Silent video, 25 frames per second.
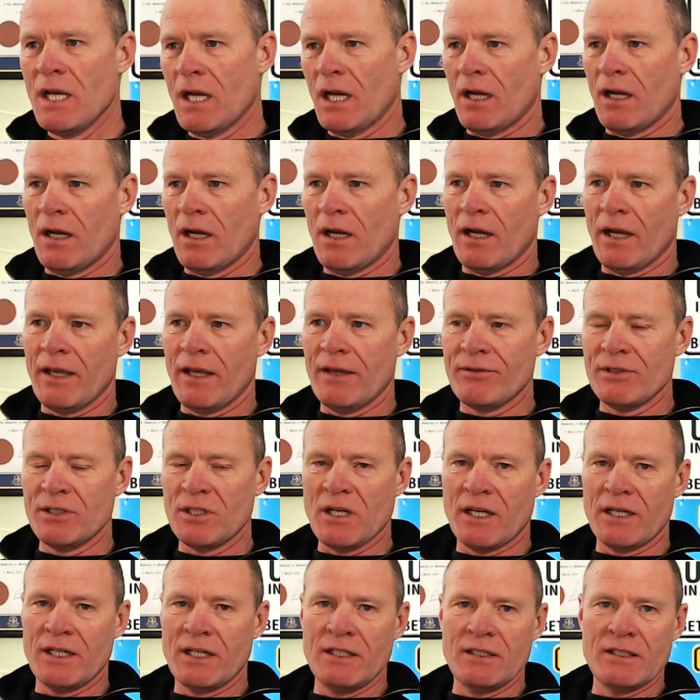Uh, I haven't
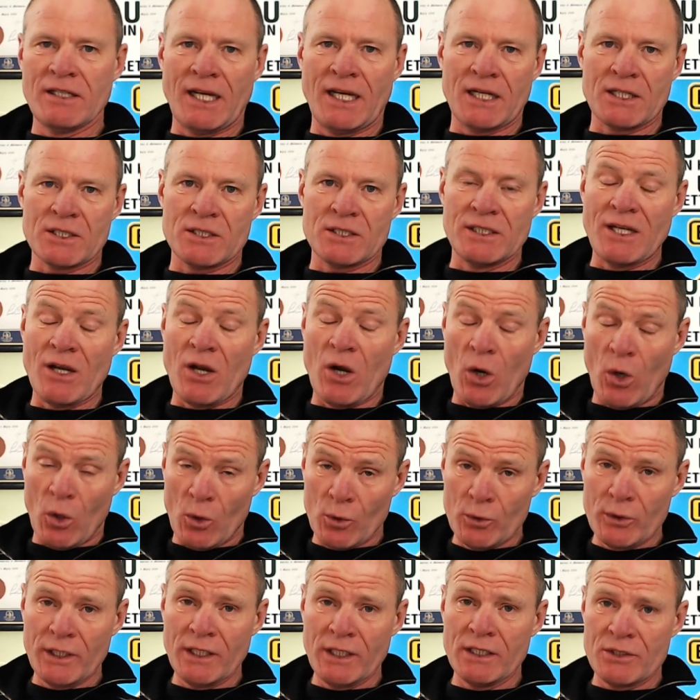got into actually
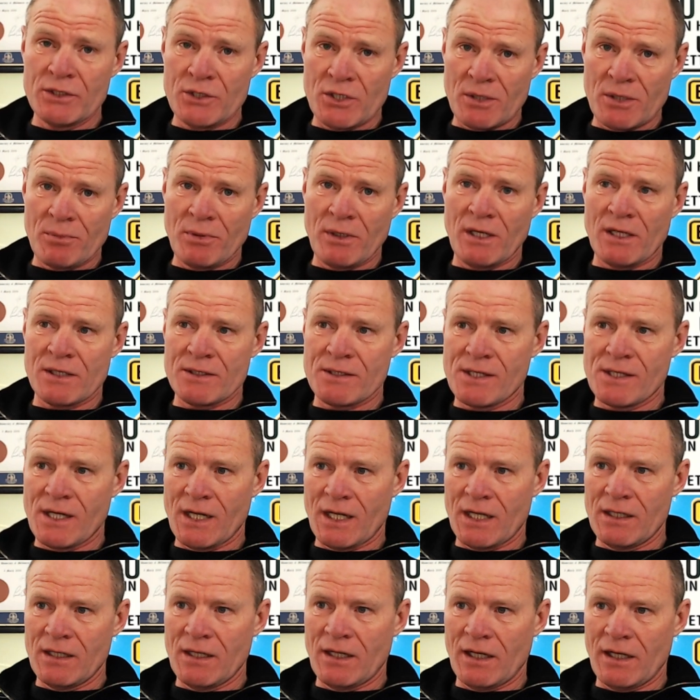owning a GPS yet.